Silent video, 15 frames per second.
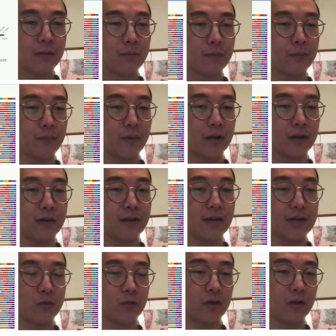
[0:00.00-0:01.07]
But
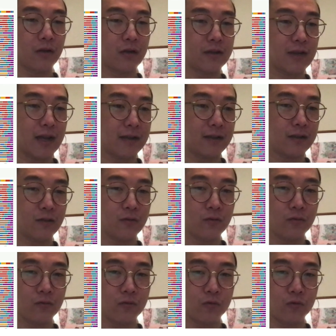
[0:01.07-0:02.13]
as we looked at
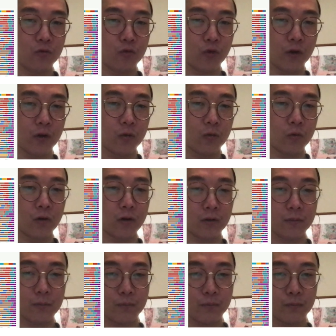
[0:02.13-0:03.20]
real-world
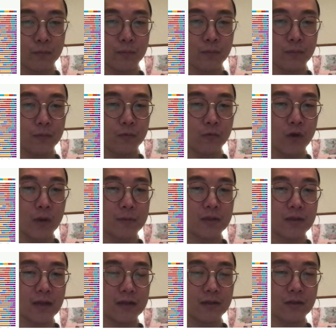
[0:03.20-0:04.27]

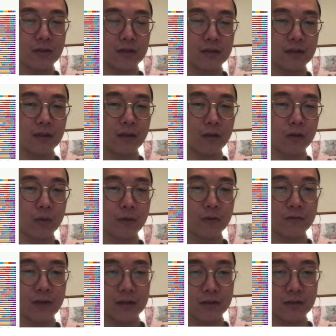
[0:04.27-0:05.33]
websites, you can see the loading
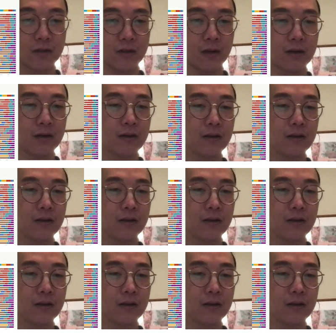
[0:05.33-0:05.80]
profiles here.